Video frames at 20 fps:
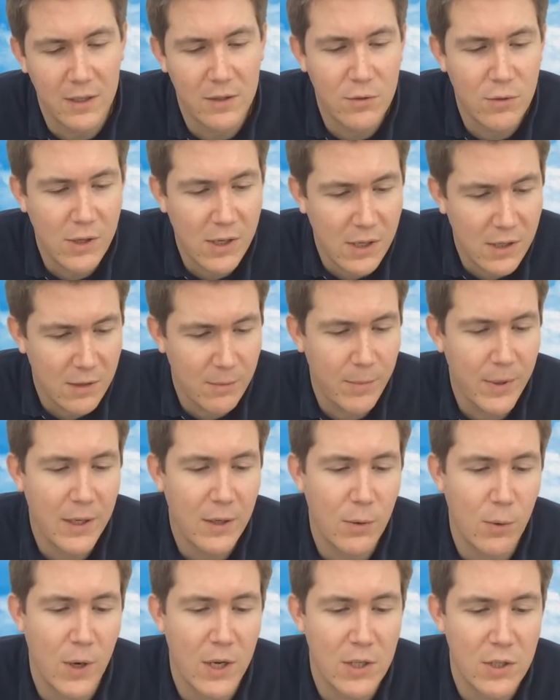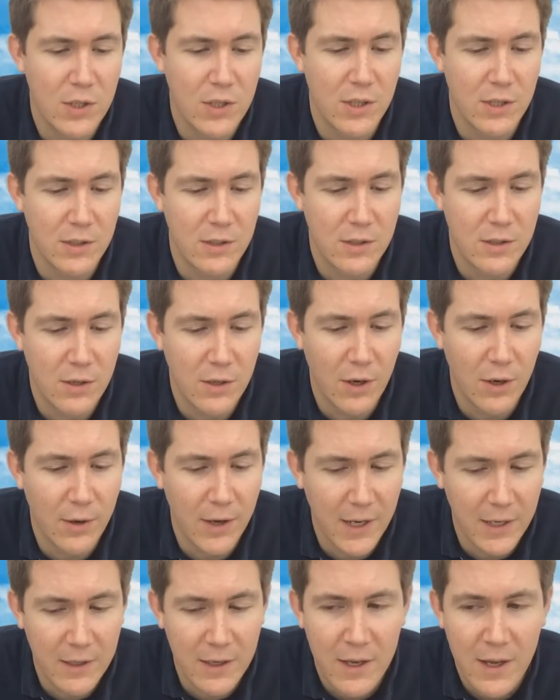It's really the big questions, you know,
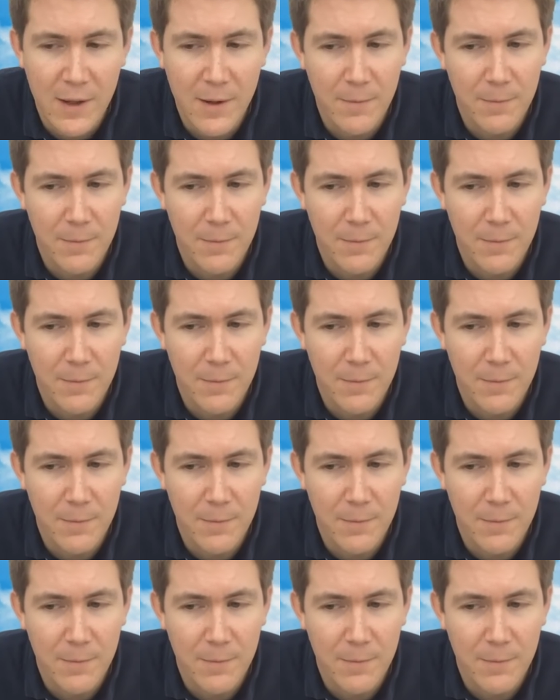and